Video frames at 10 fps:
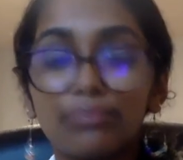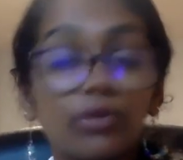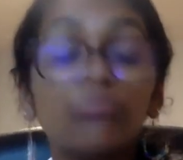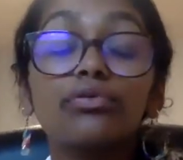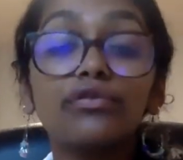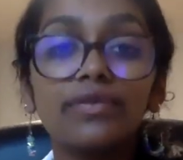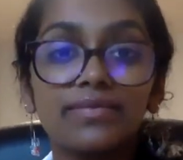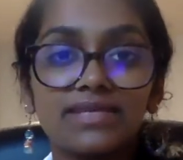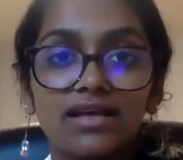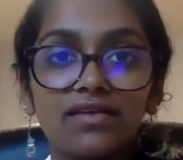or prove
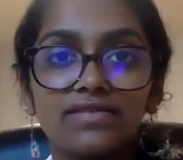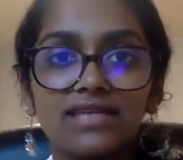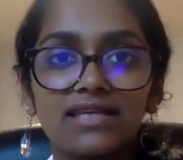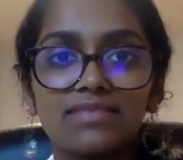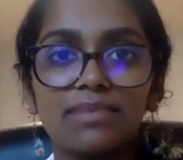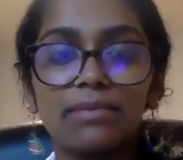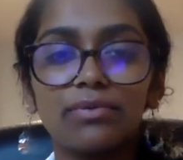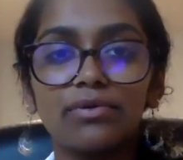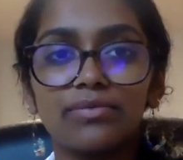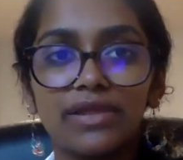themselves as
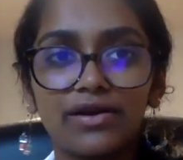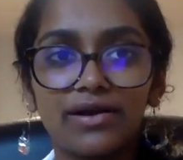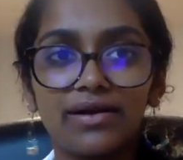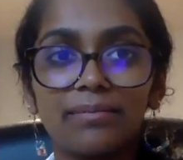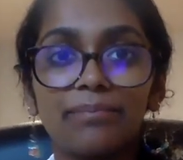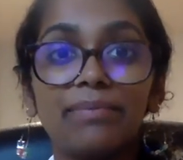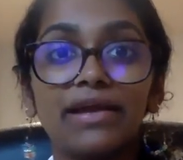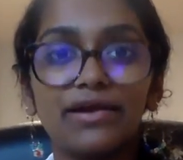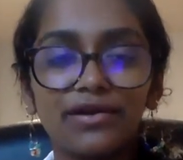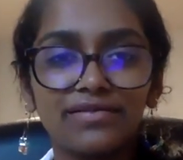people that are
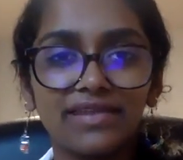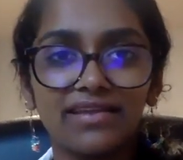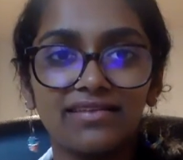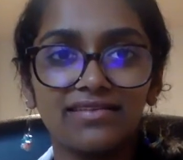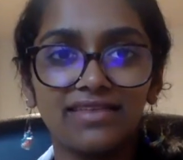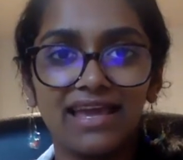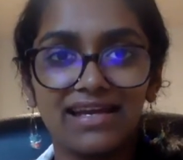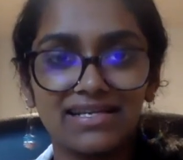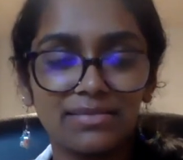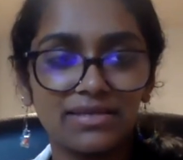bigger than the
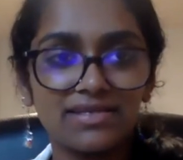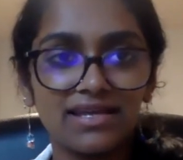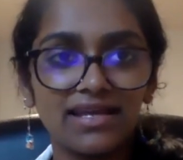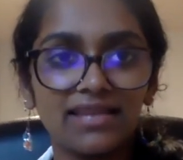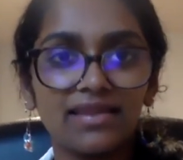academic setting.